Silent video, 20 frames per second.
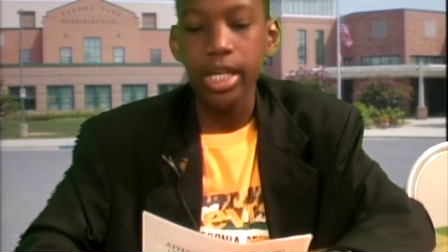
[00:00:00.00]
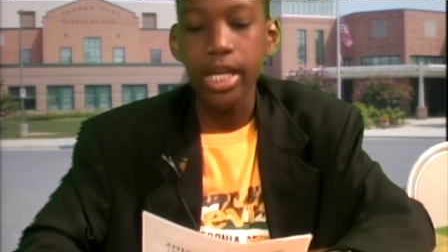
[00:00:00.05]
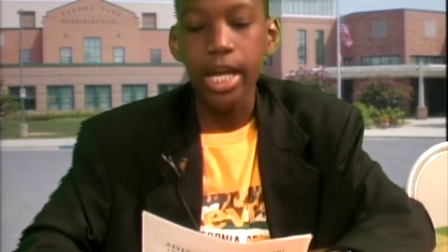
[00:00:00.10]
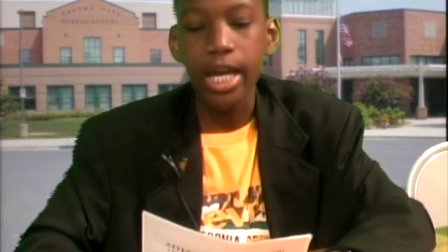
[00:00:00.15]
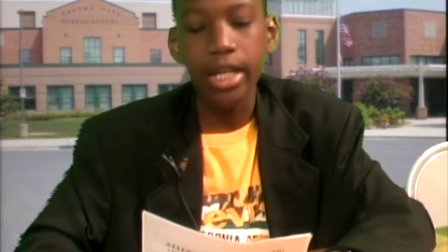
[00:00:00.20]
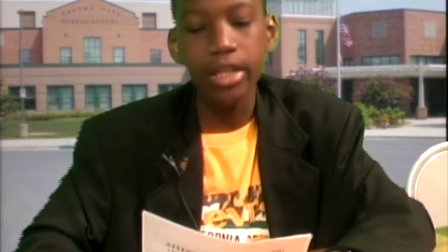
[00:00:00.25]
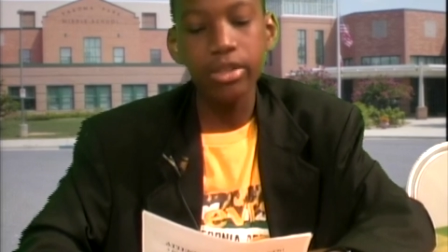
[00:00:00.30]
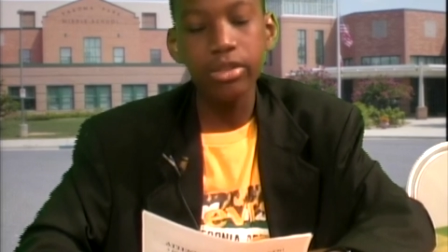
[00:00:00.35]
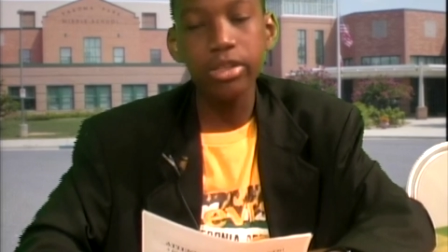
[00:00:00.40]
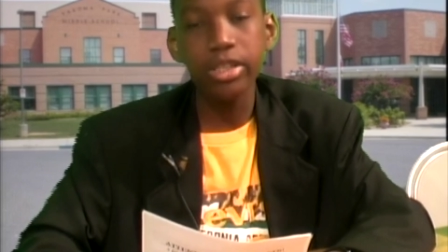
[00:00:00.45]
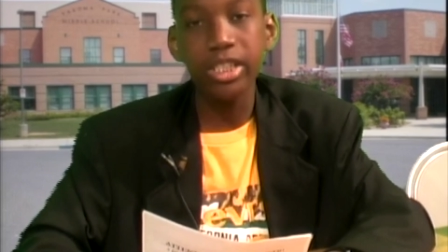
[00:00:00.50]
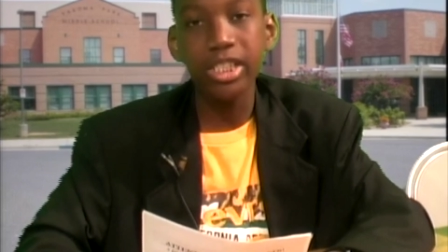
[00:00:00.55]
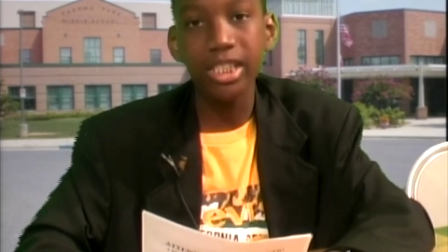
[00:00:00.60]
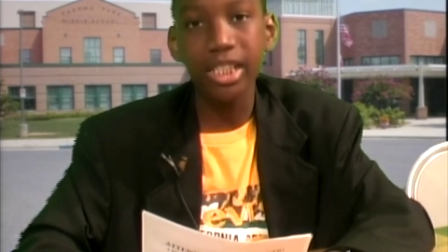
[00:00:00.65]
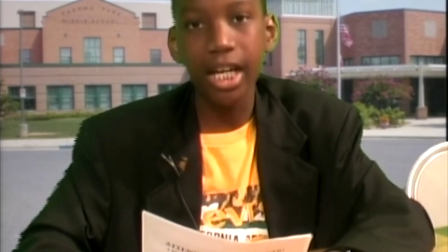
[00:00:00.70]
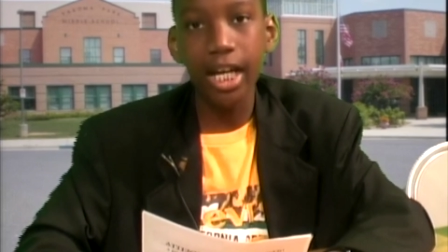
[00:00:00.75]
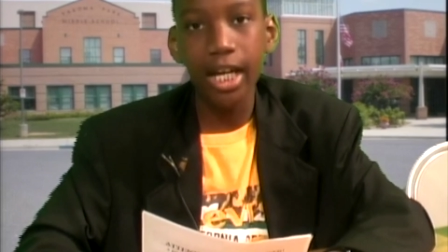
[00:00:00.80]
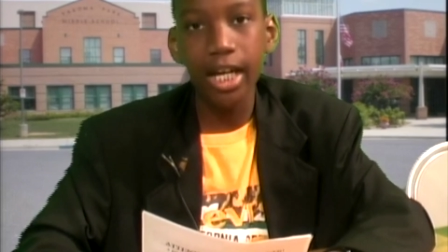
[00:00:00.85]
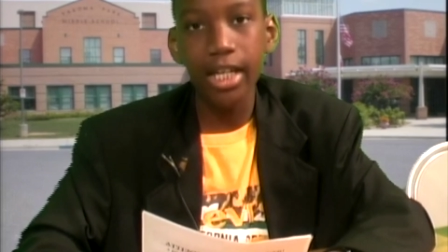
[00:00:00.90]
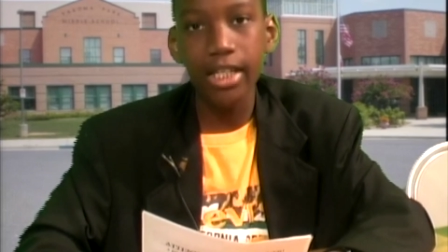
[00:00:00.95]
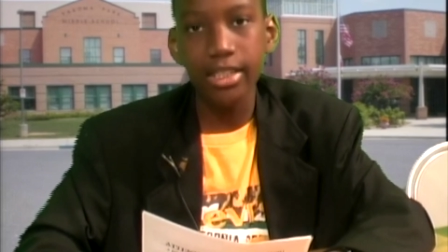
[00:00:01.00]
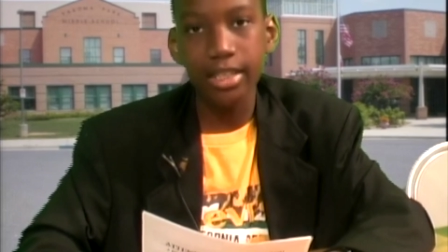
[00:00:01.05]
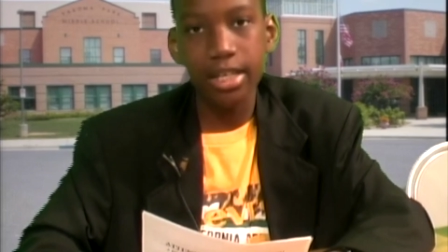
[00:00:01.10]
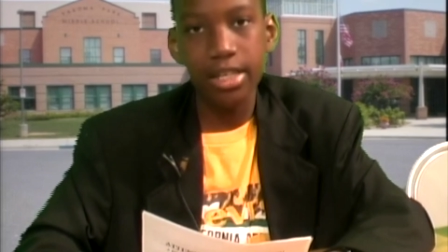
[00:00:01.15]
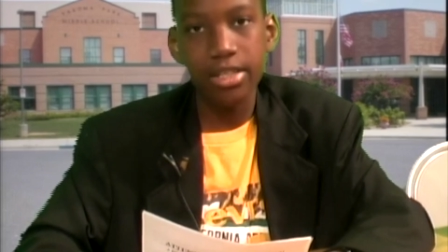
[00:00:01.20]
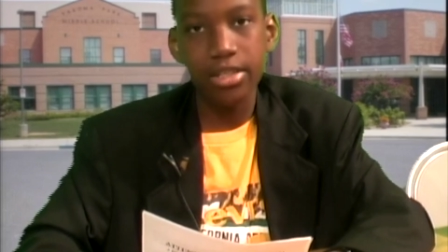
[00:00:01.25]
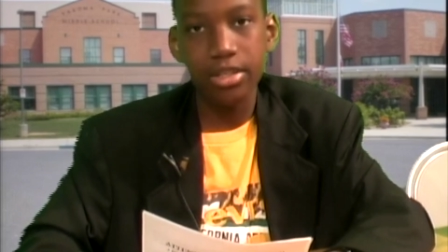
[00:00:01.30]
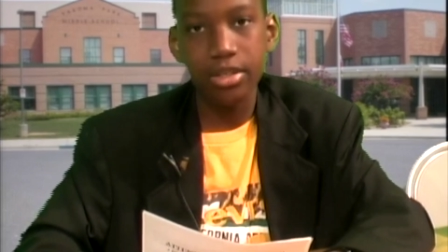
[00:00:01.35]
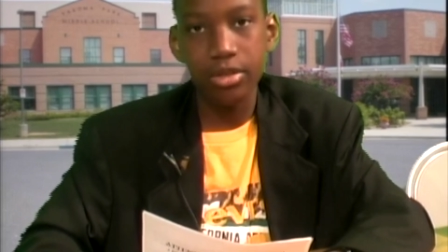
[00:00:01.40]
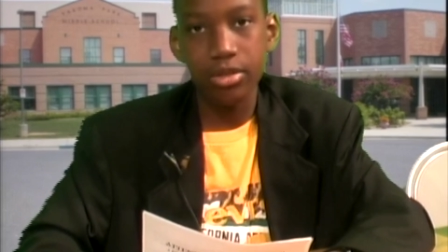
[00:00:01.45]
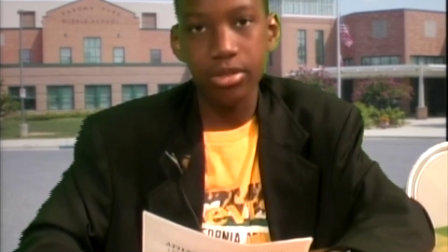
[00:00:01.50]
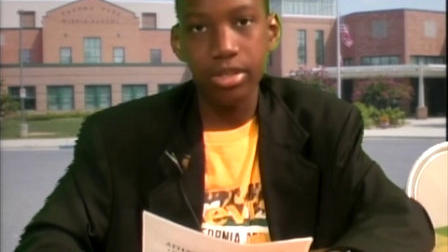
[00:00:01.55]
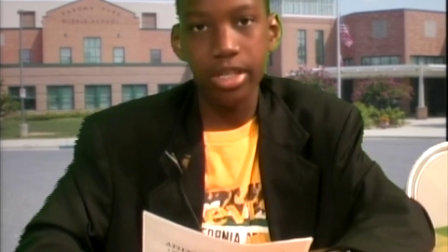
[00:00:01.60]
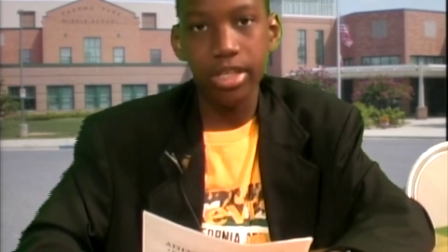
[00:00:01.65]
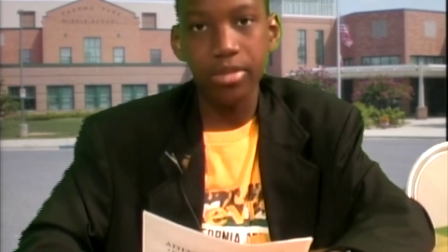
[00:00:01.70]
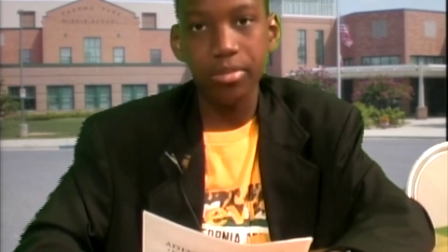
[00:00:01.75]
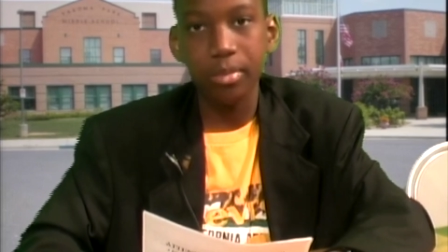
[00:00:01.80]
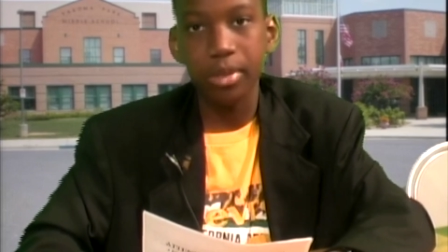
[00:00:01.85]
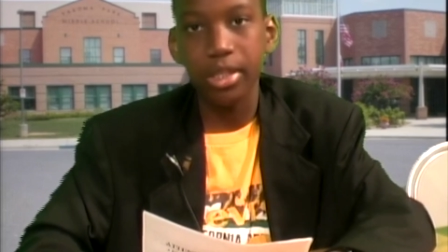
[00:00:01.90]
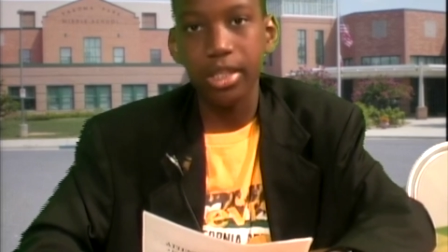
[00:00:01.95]
and you did not attend
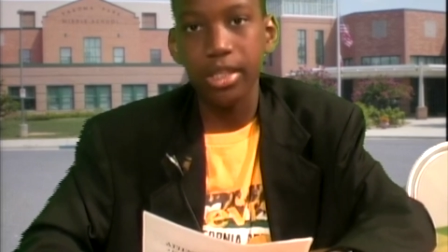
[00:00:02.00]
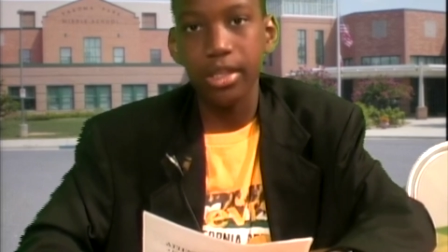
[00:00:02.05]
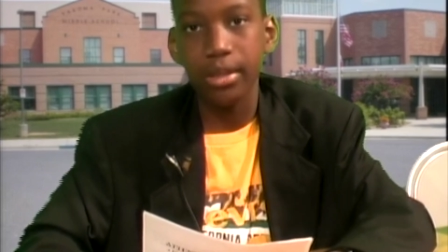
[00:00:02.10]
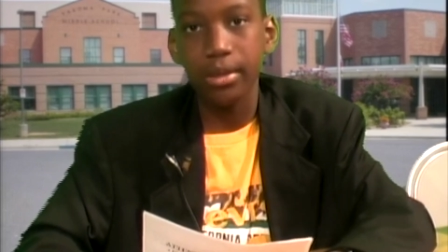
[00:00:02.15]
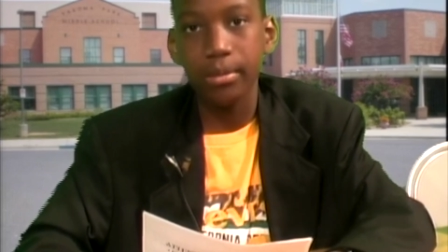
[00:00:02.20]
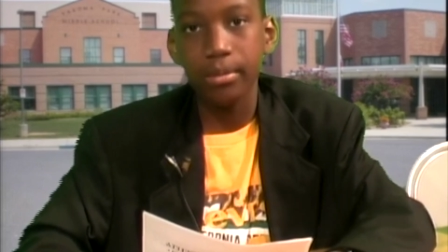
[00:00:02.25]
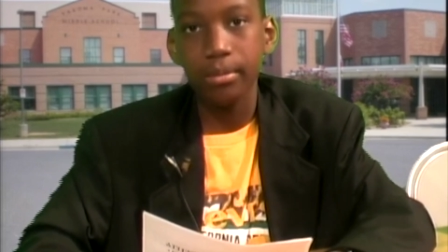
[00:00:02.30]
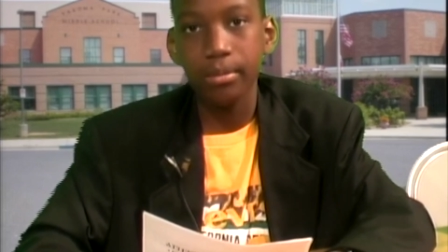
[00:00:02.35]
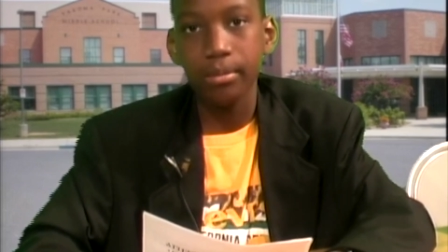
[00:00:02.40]
Tuesday's meeting.